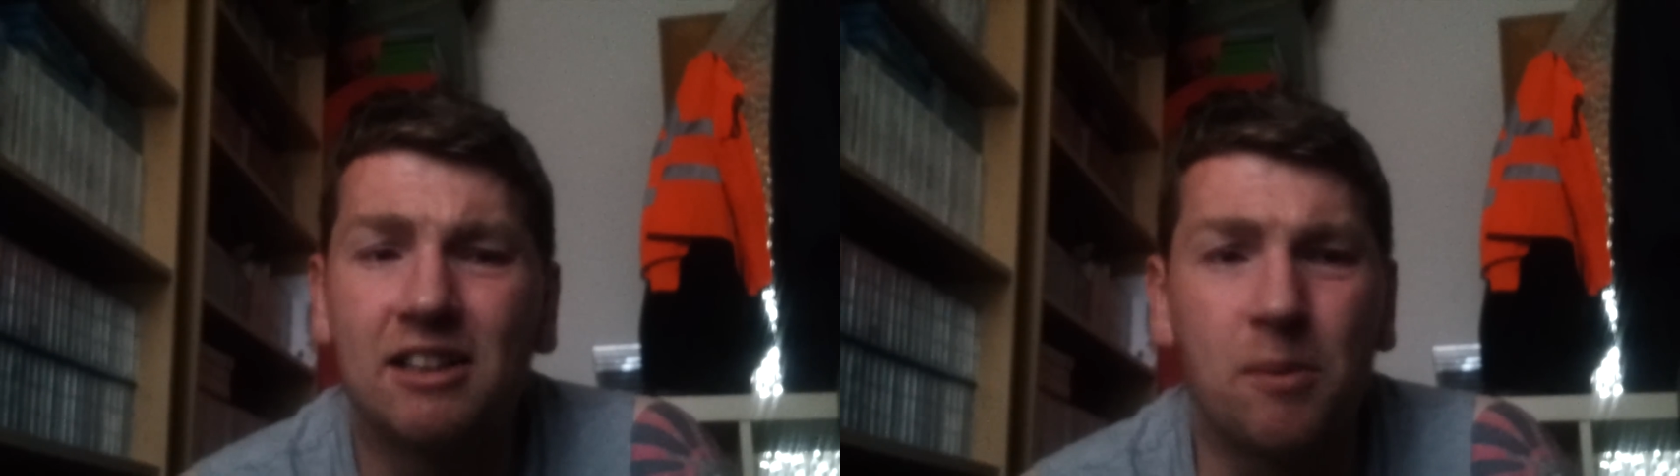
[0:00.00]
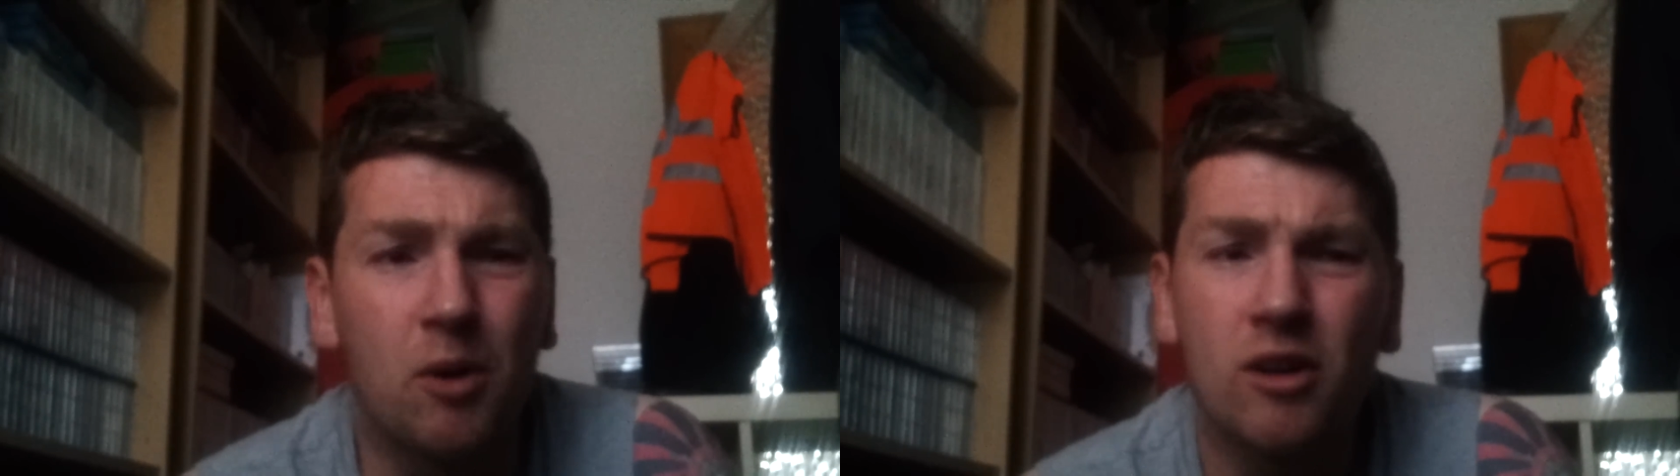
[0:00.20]

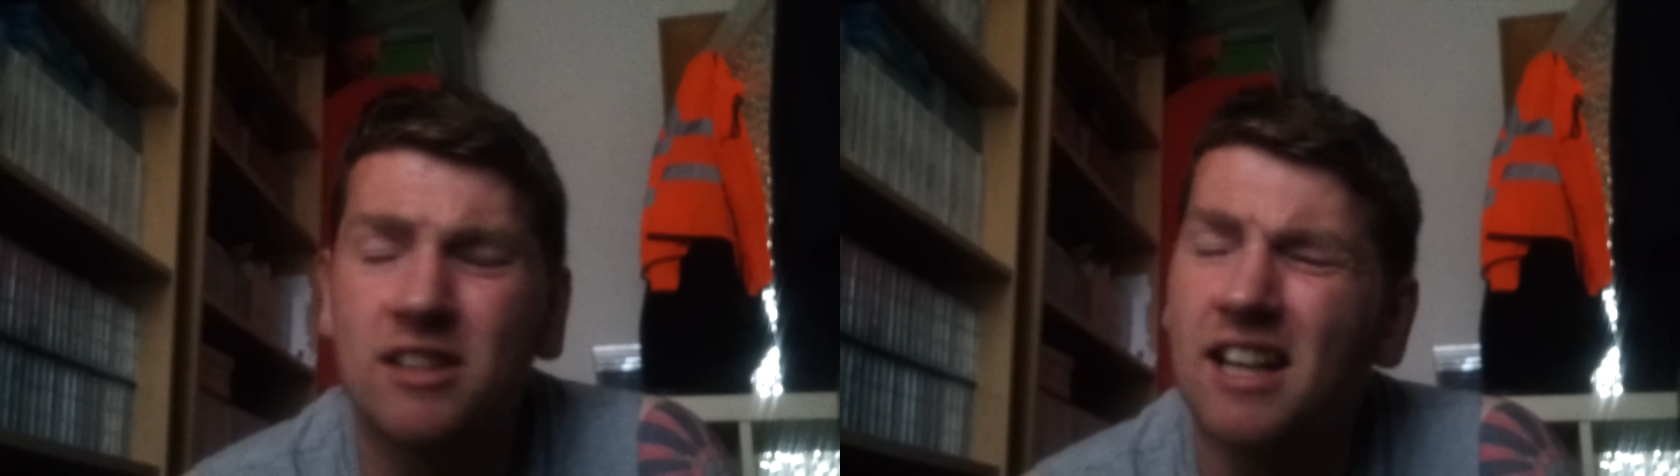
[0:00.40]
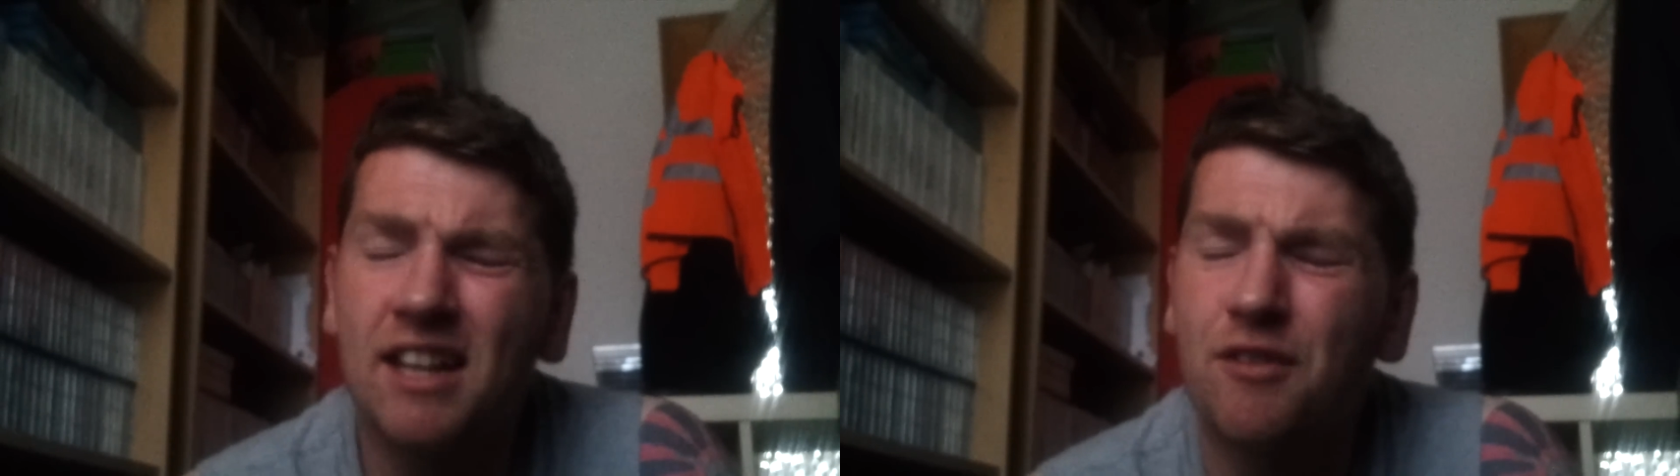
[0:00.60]
to be
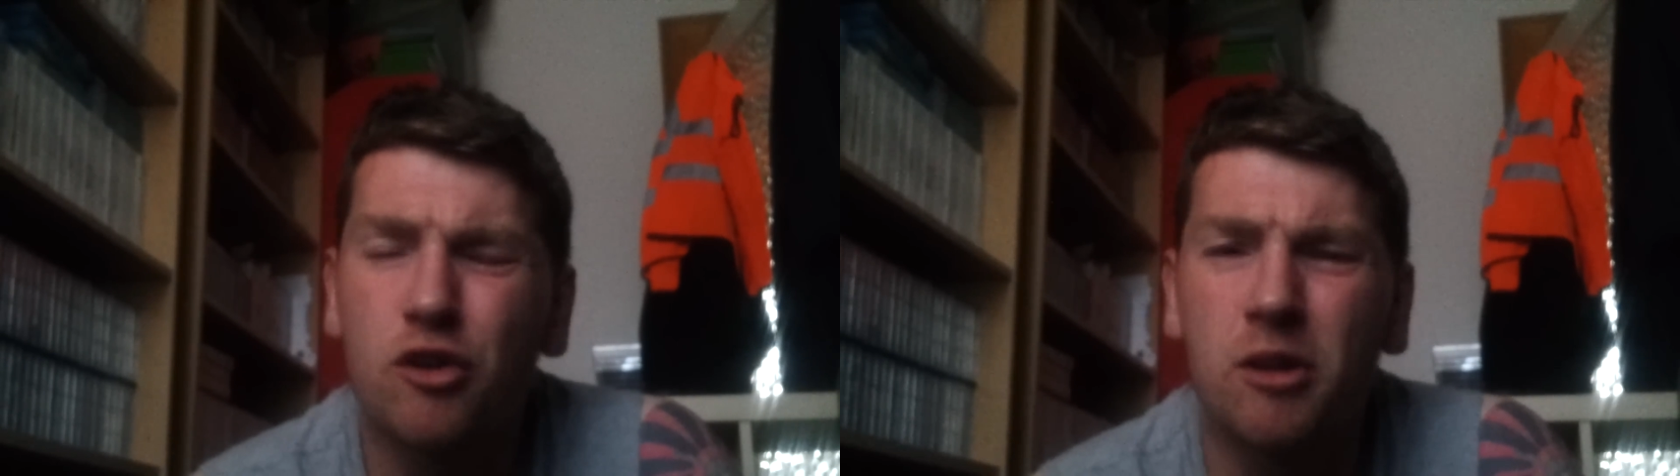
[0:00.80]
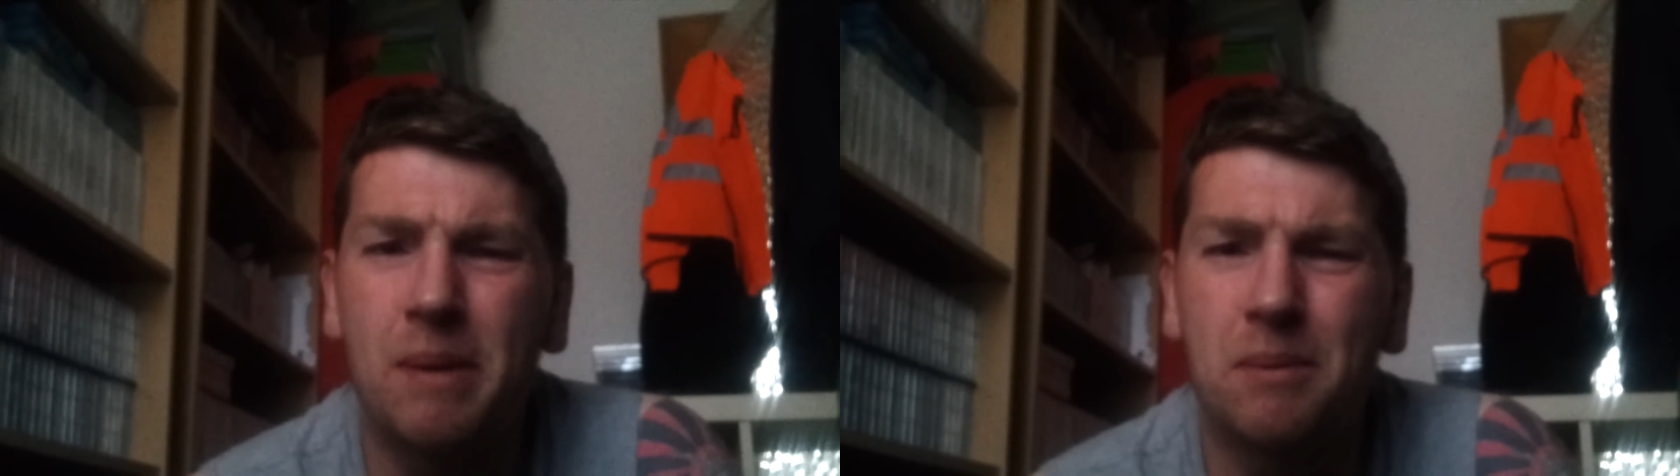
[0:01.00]
honest, I never
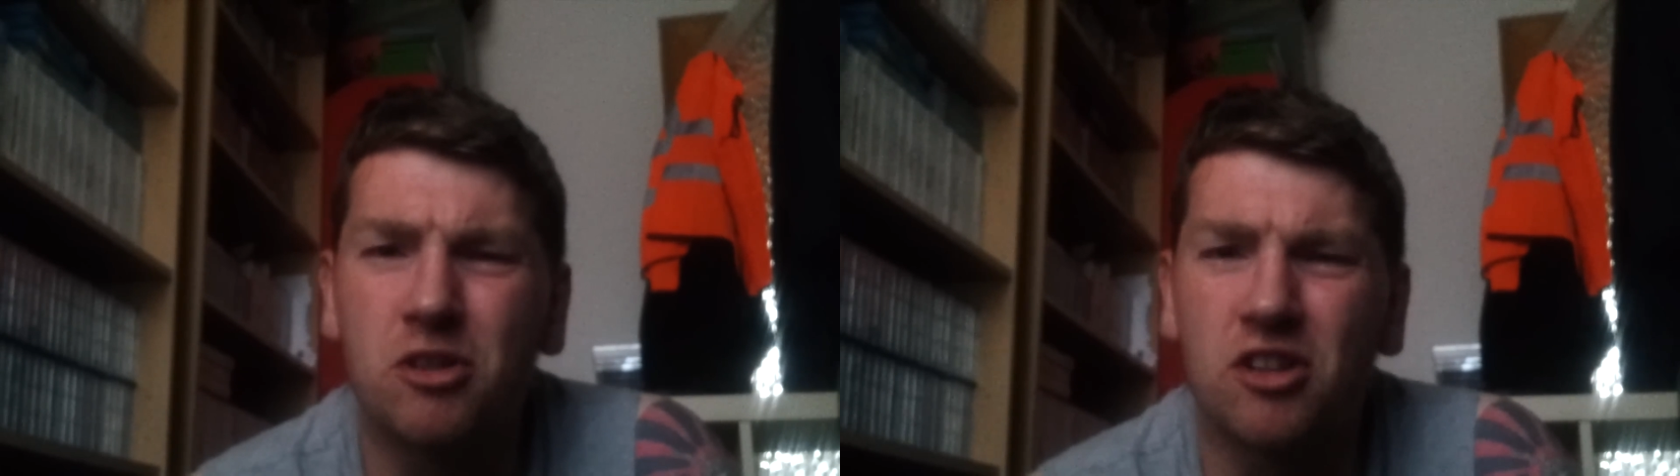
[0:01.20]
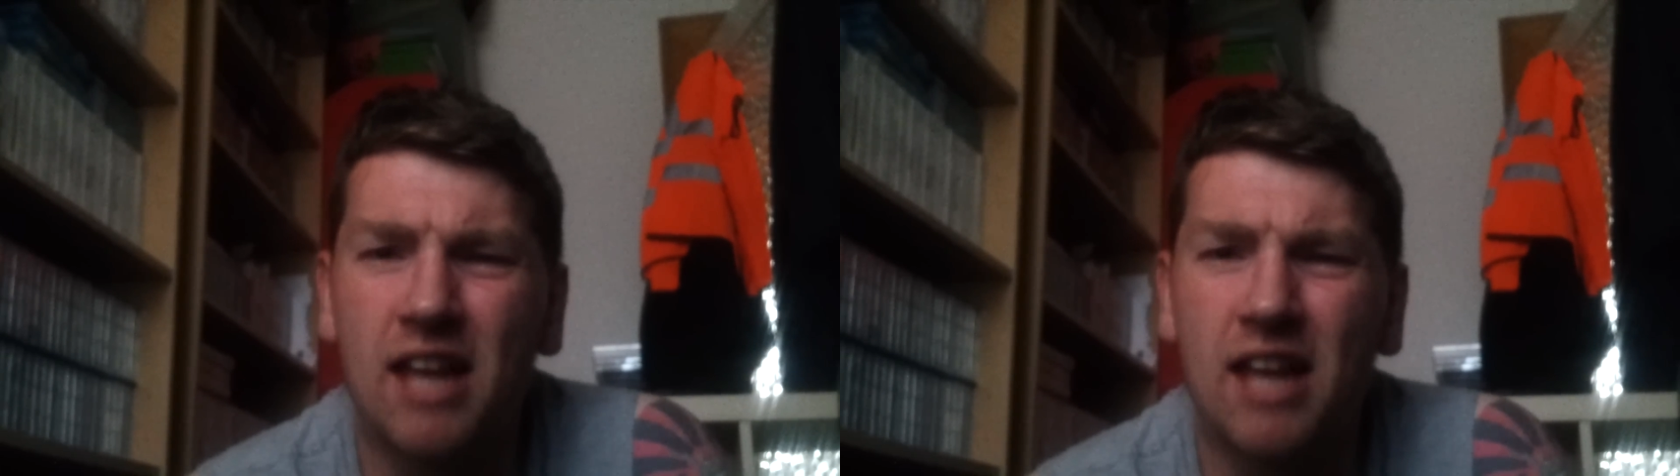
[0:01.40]
really paid much